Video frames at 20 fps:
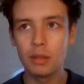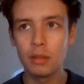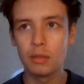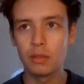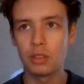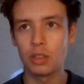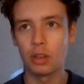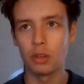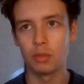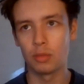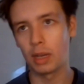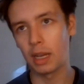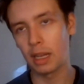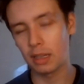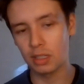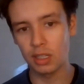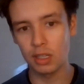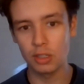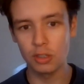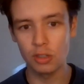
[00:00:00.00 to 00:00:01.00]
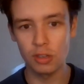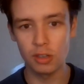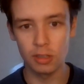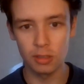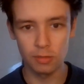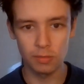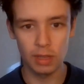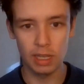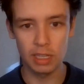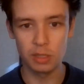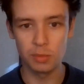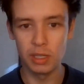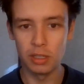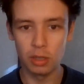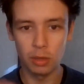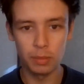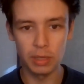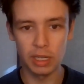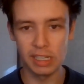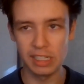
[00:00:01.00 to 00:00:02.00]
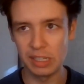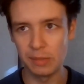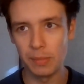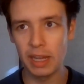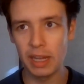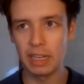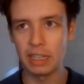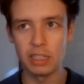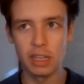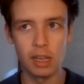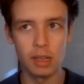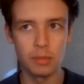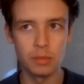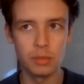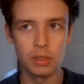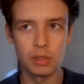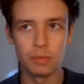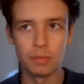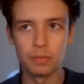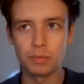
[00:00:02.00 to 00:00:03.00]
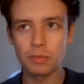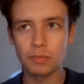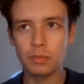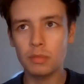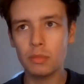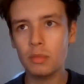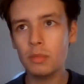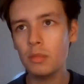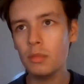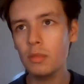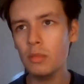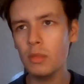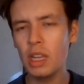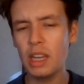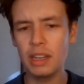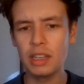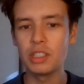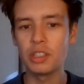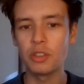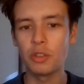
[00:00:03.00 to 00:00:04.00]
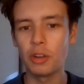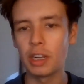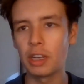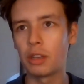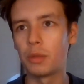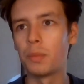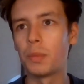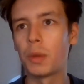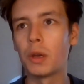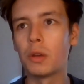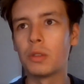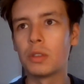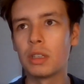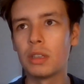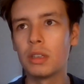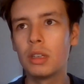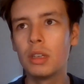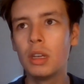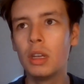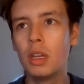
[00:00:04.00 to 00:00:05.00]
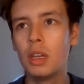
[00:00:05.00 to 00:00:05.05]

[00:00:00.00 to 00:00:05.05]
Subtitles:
So Alexandre has been nominated many times, and he's a great composer.